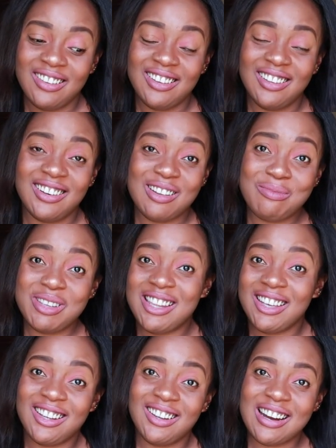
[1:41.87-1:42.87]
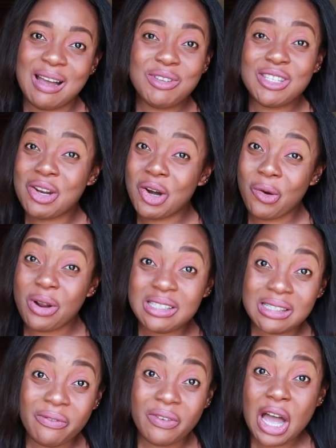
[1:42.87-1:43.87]
And then I'll be like, uh, I'm just gonna create
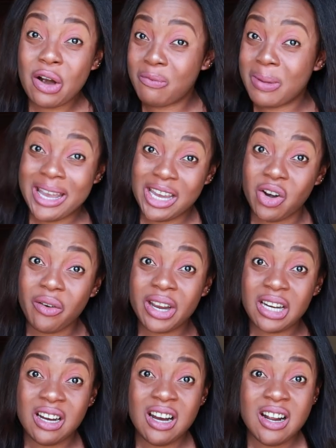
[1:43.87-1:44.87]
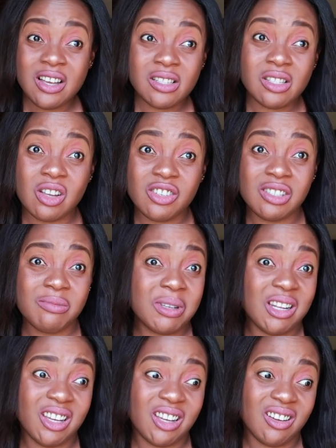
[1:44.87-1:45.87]
stuff out of my head, all right? So I'll just be
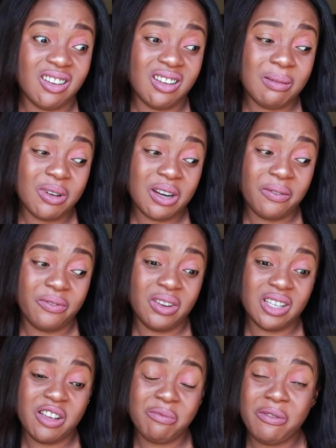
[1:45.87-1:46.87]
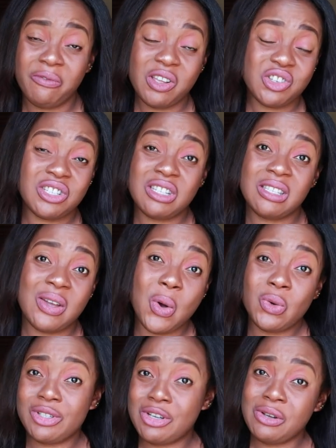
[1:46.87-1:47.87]
like, uh, I'm gonna flush. I've been flushing this
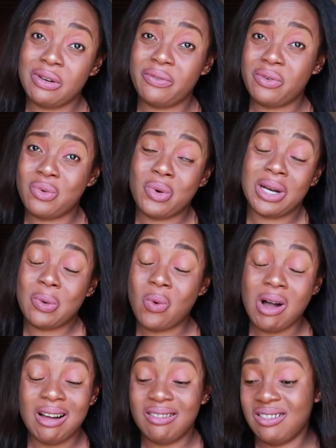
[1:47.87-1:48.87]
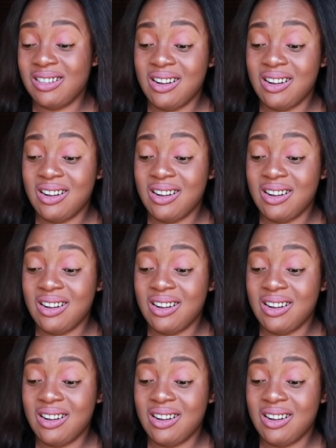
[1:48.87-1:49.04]
old dude for quite a while.